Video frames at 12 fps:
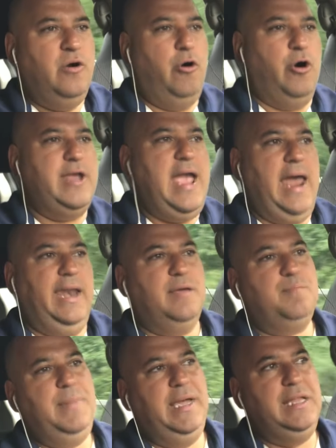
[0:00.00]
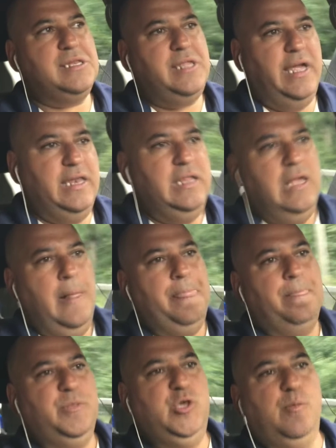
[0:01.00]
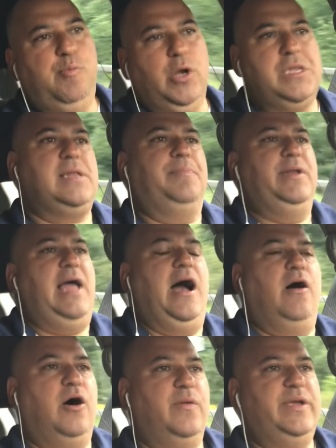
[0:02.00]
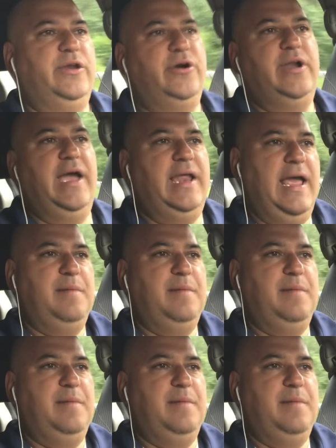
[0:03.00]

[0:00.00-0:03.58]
Organic means that you put something out on the internet